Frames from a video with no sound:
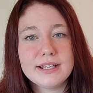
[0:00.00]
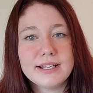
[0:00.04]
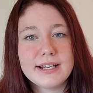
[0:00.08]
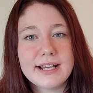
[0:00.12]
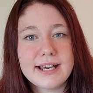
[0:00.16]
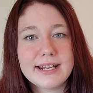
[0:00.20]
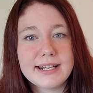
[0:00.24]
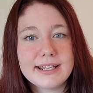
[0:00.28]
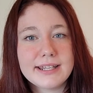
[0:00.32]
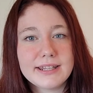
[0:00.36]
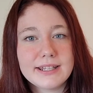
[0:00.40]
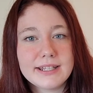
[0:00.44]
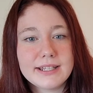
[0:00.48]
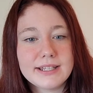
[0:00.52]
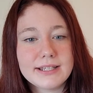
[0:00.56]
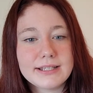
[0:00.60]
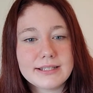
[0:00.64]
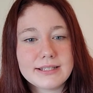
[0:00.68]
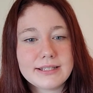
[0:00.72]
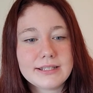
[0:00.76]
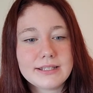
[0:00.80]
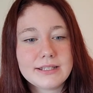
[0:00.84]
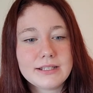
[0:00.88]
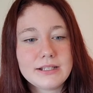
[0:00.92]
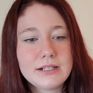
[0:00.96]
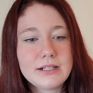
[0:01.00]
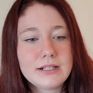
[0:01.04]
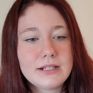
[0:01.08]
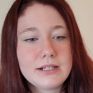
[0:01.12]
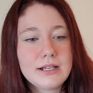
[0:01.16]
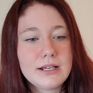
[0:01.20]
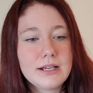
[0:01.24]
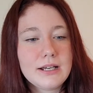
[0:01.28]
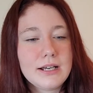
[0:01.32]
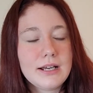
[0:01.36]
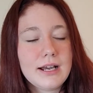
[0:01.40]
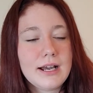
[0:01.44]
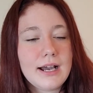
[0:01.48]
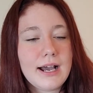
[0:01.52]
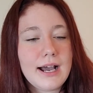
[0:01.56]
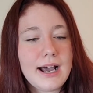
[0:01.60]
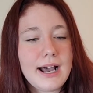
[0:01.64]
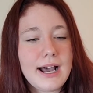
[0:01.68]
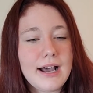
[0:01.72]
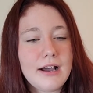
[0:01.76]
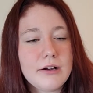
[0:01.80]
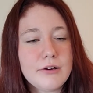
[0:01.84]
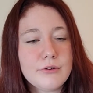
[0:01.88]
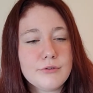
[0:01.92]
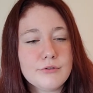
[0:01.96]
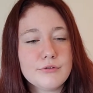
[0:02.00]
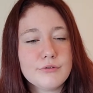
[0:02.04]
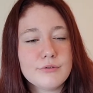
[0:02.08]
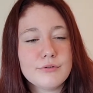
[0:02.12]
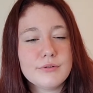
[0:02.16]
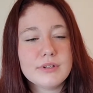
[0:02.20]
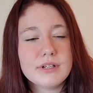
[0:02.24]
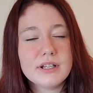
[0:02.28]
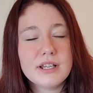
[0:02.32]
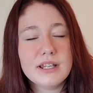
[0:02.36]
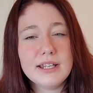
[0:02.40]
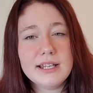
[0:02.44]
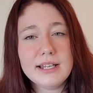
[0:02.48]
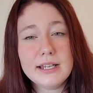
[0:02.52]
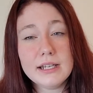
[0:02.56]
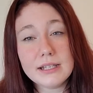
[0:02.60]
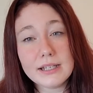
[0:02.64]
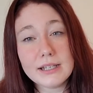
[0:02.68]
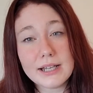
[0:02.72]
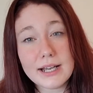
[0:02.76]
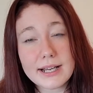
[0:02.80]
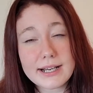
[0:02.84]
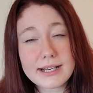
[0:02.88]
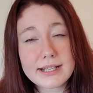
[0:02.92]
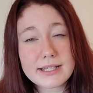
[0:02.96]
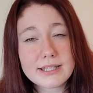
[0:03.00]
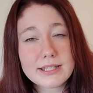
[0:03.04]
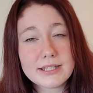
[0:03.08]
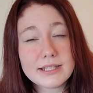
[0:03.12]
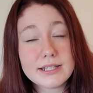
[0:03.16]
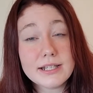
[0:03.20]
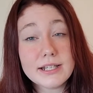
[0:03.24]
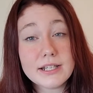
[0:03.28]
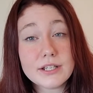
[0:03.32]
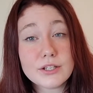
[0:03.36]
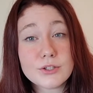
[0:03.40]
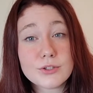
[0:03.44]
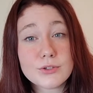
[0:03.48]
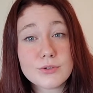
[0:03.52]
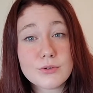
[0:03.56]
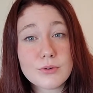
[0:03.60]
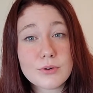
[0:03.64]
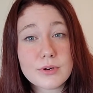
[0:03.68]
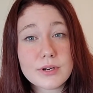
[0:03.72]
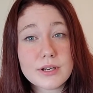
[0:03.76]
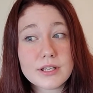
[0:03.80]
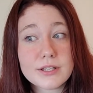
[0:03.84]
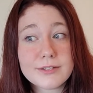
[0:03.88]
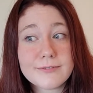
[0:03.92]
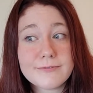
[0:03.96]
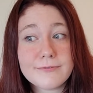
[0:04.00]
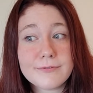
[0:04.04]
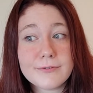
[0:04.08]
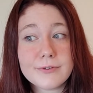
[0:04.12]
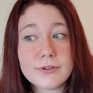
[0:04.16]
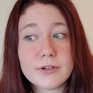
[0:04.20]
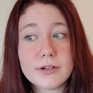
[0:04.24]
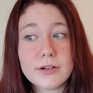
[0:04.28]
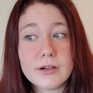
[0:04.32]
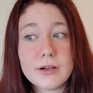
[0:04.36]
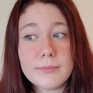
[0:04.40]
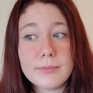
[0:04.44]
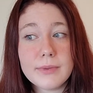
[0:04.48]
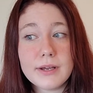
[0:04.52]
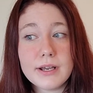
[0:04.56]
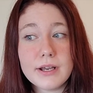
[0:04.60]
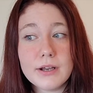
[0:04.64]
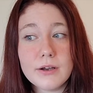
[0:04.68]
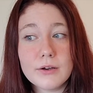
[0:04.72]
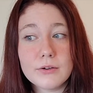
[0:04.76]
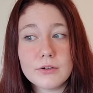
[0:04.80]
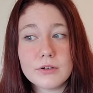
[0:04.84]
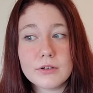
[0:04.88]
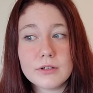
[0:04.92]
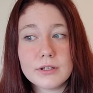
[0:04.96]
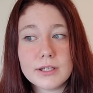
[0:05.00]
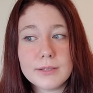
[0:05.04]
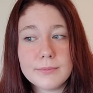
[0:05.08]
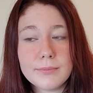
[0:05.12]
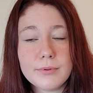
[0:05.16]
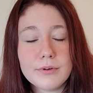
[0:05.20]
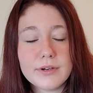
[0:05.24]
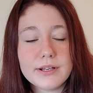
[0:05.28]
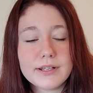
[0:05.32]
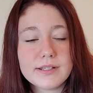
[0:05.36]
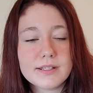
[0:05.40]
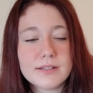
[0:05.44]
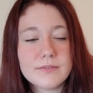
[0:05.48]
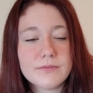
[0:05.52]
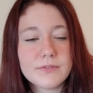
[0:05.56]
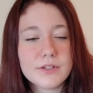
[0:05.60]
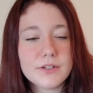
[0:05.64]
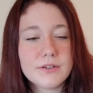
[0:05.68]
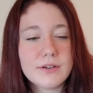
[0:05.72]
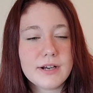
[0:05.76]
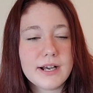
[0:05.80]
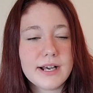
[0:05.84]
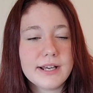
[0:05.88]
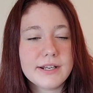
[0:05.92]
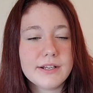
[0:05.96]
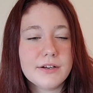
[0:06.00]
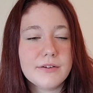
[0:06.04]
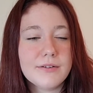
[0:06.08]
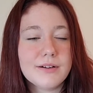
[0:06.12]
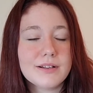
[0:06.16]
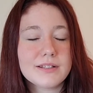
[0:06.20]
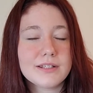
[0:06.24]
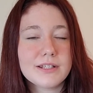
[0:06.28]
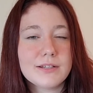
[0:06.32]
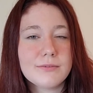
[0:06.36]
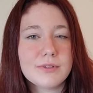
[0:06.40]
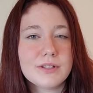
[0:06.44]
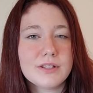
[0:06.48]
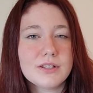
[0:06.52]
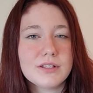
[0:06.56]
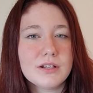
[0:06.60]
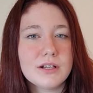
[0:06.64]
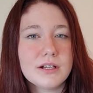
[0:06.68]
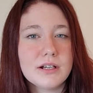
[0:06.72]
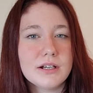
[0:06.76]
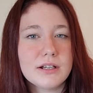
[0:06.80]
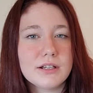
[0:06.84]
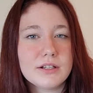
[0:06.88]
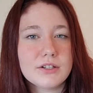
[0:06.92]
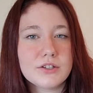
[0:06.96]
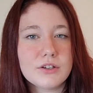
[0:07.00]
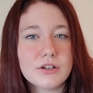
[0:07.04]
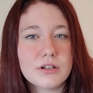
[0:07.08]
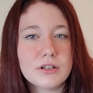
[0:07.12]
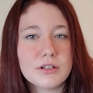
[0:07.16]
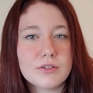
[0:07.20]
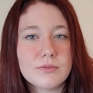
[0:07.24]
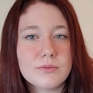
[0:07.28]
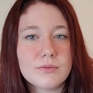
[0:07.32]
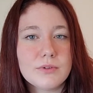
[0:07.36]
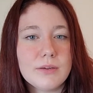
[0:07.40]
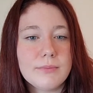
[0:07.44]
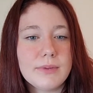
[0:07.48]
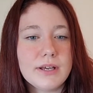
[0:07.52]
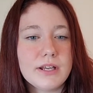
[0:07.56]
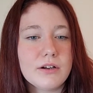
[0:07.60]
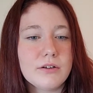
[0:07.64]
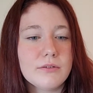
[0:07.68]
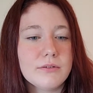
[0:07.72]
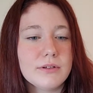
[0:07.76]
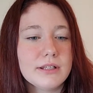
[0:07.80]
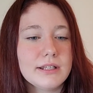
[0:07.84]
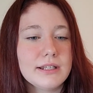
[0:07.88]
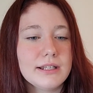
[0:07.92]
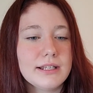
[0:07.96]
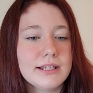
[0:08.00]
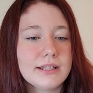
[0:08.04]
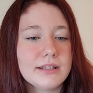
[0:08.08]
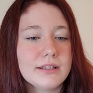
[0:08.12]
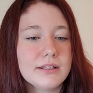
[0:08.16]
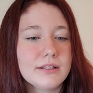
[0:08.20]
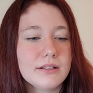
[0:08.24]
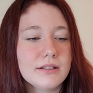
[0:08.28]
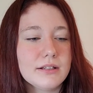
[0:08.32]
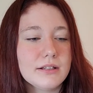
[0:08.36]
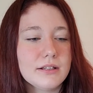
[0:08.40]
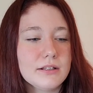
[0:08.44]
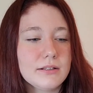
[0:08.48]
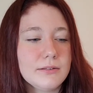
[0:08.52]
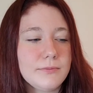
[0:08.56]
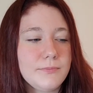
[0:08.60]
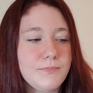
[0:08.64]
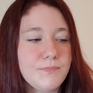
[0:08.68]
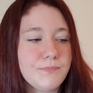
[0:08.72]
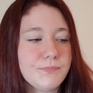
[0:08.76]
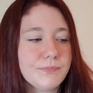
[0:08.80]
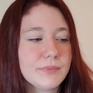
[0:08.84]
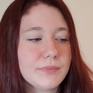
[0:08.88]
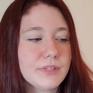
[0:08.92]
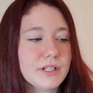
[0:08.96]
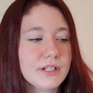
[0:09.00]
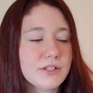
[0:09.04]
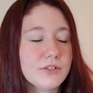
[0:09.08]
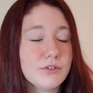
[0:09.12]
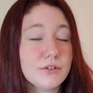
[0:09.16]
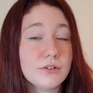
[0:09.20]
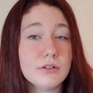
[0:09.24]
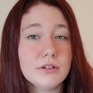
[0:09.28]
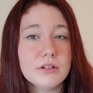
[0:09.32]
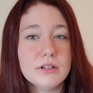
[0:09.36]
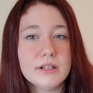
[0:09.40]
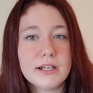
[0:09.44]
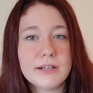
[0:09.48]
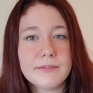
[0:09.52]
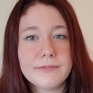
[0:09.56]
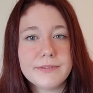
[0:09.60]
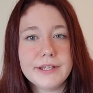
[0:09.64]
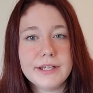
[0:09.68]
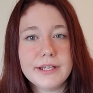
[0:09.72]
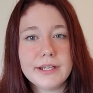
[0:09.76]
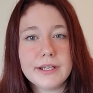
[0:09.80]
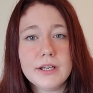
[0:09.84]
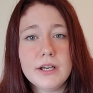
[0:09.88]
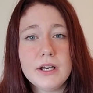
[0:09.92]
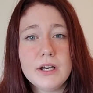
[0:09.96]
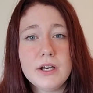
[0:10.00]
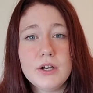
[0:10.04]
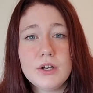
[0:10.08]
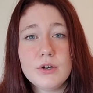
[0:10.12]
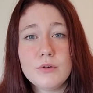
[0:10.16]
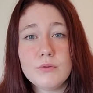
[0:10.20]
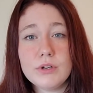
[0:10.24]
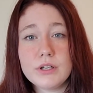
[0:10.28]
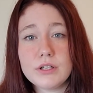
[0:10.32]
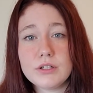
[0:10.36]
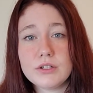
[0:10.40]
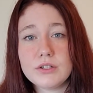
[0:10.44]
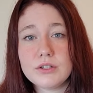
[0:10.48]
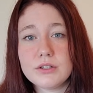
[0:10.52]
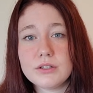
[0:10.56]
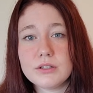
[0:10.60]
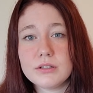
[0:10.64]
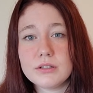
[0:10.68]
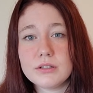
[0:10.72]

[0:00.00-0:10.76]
out of this. I really like seeing stories from elderly points of view. I know I said it was Charlotte's Web. I don't really like the Circle of Life thing, which